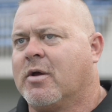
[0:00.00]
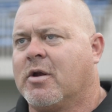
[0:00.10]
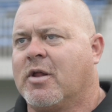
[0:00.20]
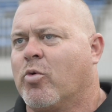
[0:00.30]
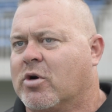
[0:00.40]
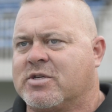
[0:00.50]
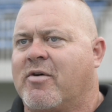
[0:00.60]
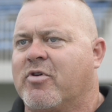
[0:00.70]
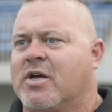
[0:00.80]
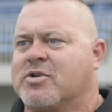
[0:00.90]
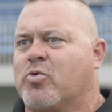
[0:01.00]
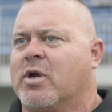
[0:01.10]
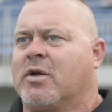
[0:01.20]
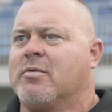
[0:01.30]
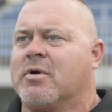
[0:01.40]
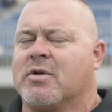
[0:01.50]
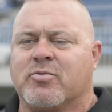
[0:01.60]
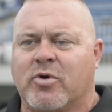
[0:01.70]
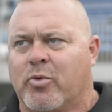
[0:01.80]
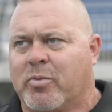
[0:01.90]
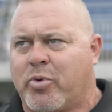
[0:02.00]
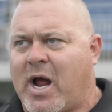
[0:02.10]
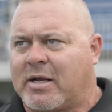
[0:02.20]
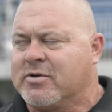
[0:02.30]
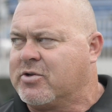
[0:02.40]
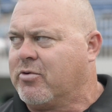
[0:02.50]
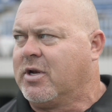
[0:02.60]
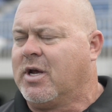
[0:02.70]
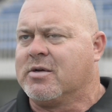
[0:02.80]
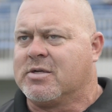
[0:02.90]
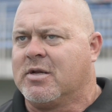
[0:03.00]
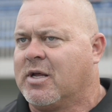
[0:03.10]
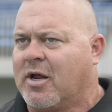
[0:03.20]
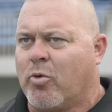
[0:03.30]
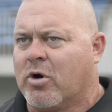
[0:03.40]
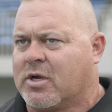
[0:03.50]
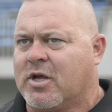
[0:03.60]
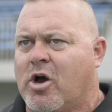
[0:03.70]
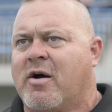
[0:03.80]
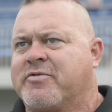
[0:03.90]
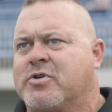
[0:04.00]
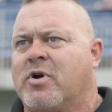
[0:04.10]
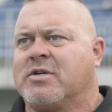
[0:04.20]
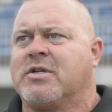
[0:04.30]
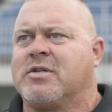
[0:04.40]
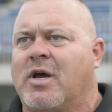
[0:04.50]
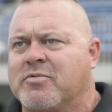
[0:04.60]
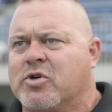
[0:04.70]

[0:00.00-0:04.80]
You know, they work seven days a week because we, we practice three days, and they got to work in the office the rest of the time.